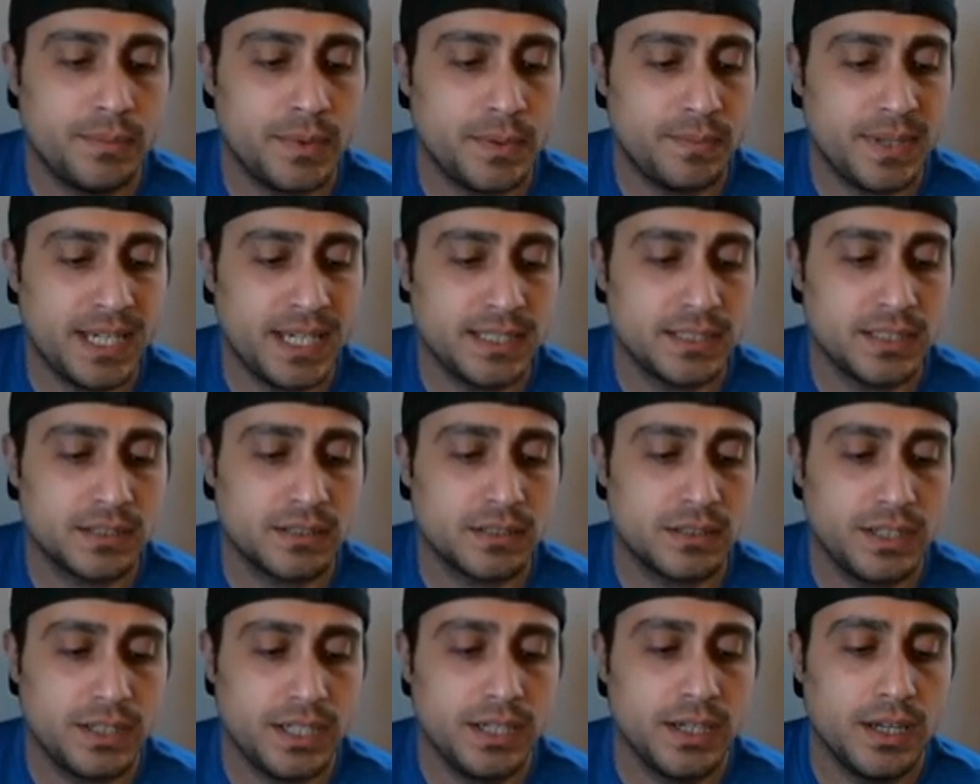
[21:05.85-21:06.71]
But
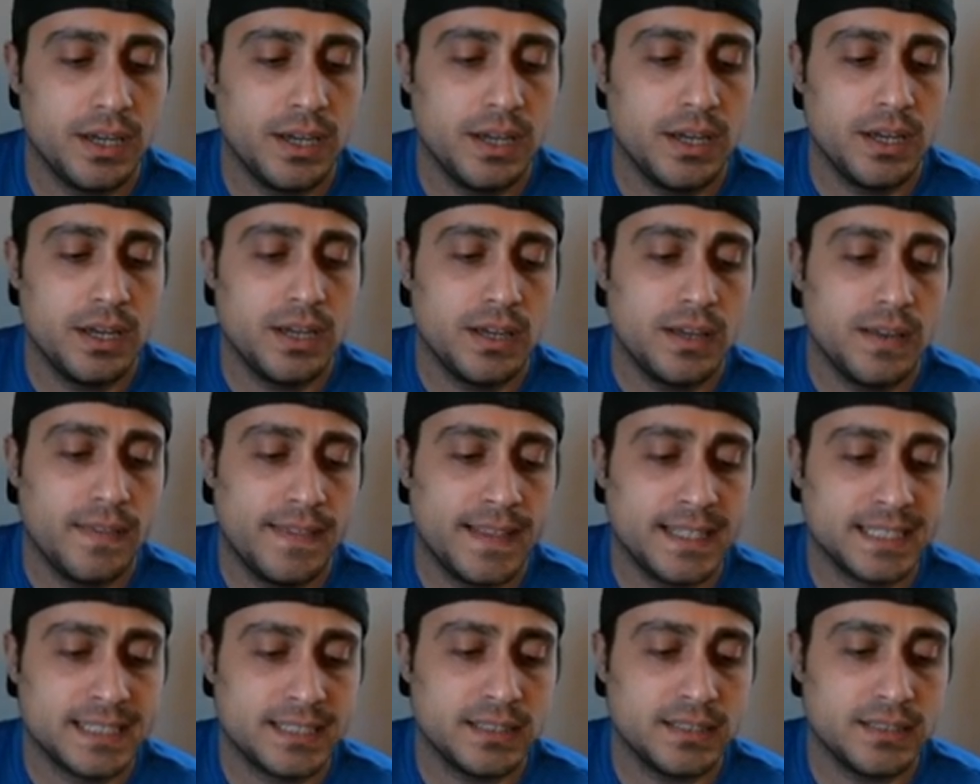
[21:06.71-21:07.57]
basically,
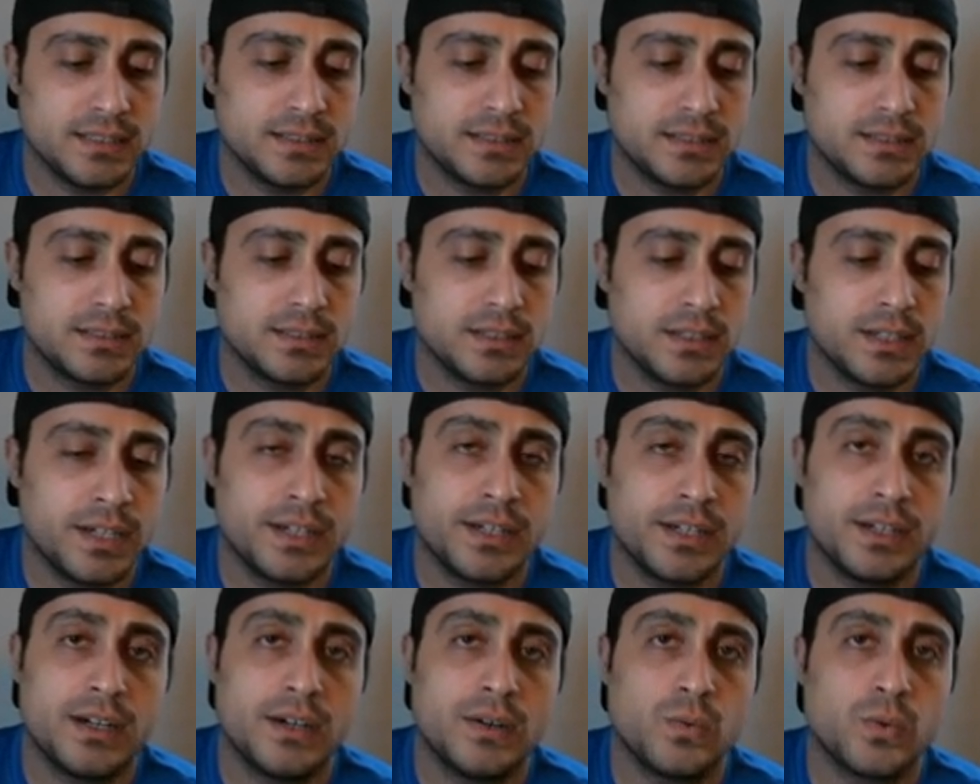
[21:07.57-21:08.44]
this is
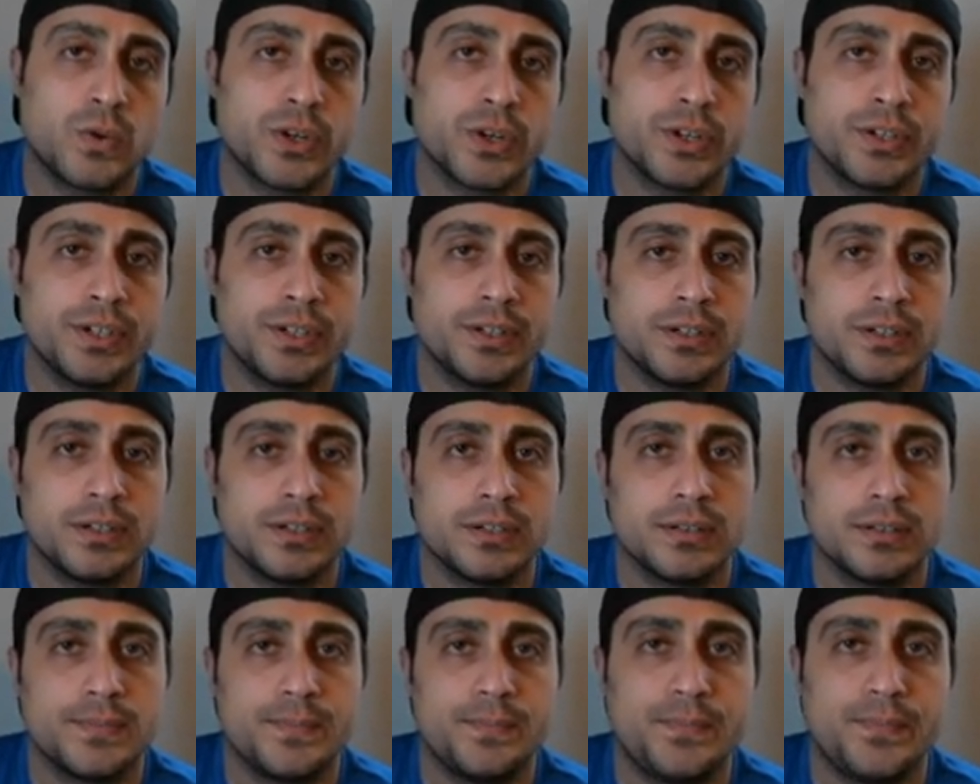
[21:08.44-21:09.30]
gonna work your